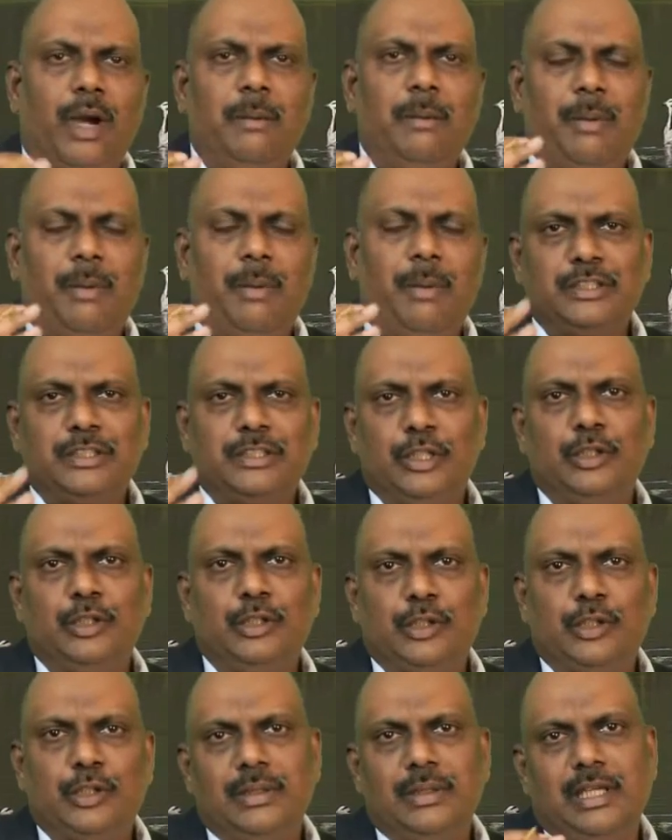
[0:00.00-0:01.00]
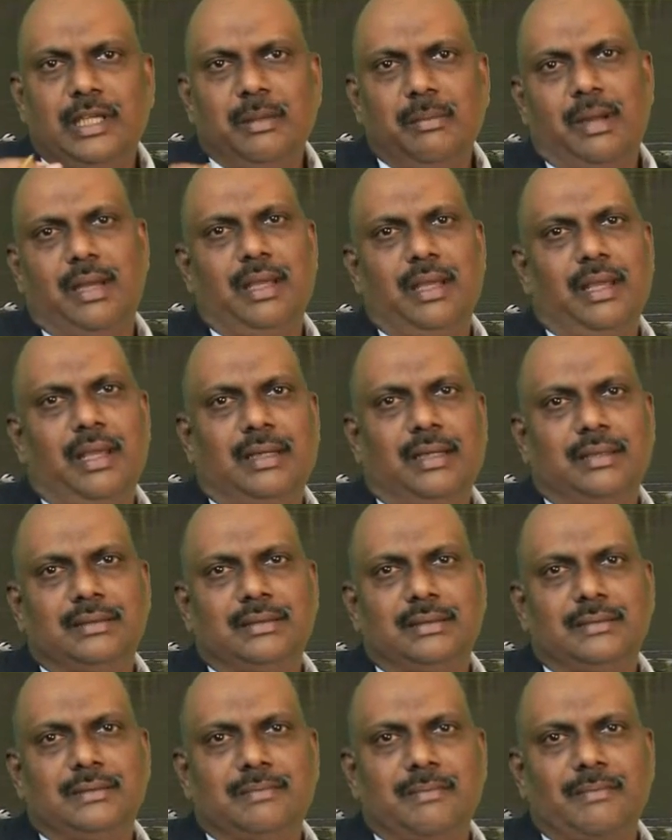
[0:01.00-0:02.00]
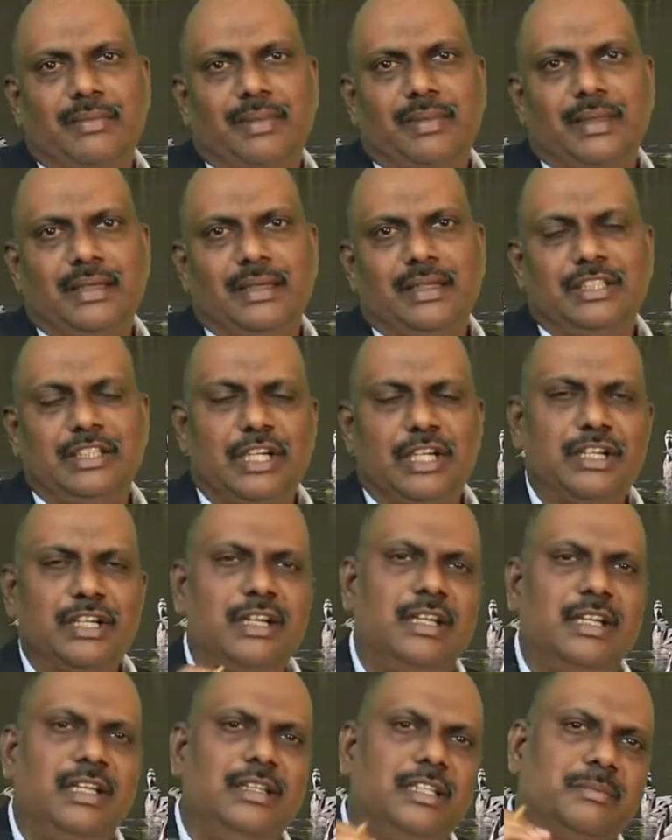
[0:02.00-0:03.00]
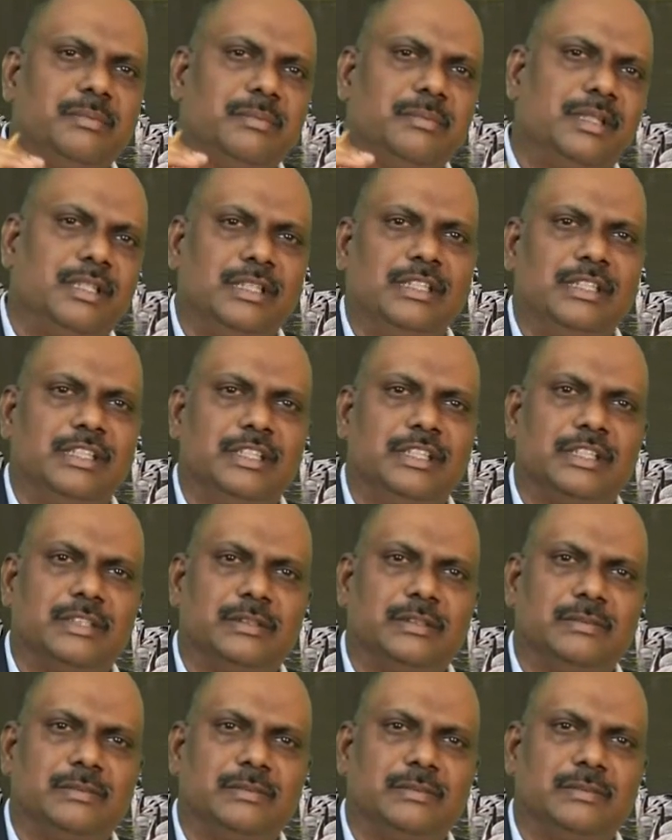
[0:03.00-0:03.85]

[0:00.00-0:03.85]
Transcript: passing through the Himalayas, generally these birds